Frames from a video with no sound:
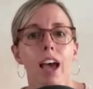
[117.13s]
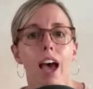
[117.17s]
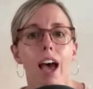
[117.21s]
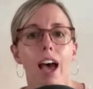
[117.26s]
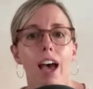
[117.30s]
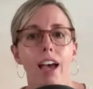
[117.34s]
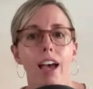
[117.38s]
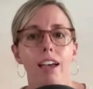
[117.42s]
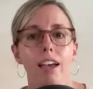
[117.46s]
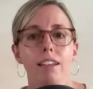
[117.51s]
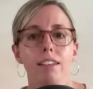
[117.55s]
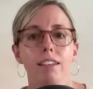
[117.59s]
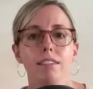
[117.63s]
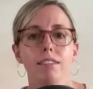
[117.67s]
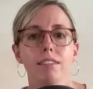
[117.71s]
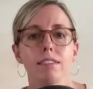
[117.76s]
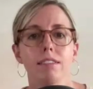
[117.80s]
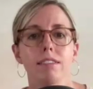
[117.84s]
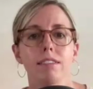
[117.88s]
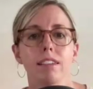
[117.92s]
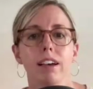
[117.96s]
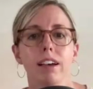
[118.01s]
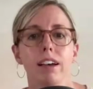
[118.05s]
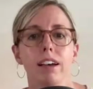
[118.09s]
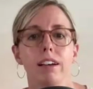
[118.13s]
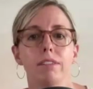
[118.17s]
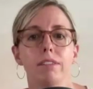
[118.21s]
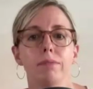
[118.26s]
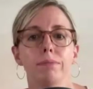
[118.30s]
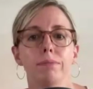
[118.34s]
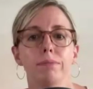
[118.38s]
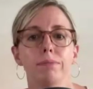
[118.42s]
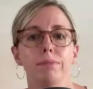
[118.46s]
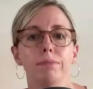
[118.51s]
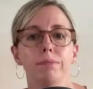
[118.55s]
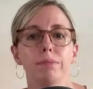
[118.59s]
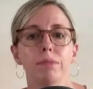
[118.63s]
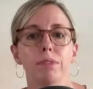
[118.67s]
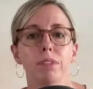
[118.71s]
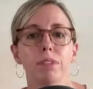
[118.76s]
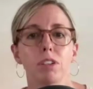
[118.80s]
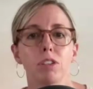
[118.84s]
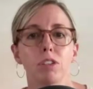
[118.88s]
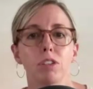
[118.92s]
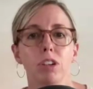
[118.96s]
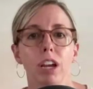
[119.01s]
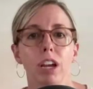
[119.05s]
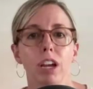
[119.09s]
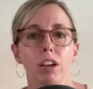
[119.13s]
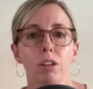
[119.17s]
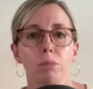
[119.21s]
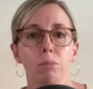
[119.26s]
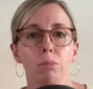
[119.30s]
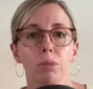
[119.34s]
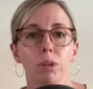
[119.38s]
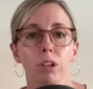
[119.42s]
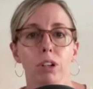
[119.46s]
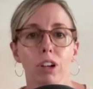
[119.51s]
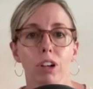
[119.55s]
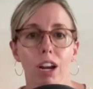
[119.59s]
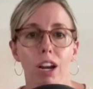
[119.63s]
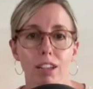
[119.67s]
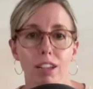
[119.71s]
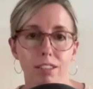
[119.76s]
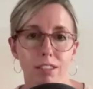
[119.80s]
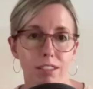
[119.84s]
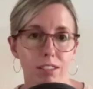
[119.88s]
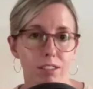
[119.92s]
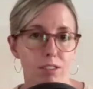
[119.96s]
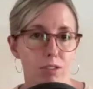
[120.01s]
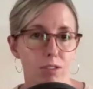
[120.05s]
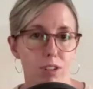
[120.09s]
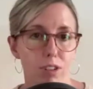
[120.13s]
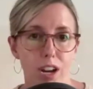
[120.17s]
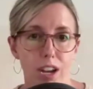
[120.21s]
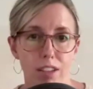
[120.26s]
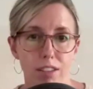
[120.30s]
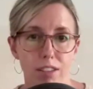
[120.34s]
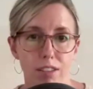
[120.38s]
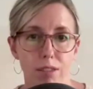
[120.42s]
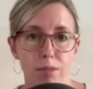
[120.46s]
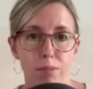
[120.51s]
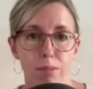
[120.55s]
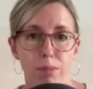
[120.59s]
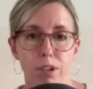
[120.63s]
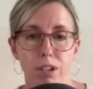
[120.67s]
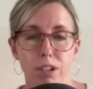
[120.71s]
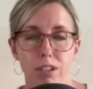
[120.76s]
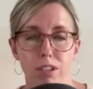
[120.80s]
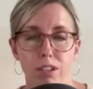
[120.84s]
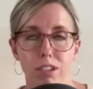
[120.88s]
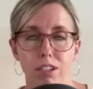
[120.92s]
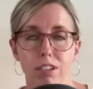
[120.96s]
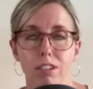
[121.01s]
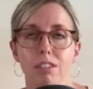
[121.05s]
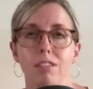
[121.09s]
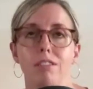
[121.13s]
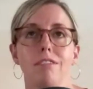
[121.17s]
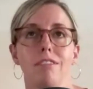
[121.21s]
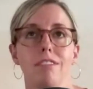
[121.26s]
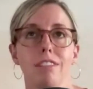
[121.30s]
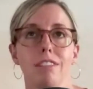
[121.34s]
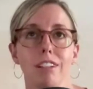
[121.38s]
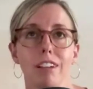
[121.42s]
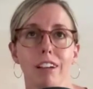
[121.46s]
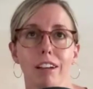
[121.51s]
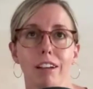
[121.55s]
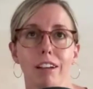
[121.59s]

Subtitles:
as the child progresses, or as the person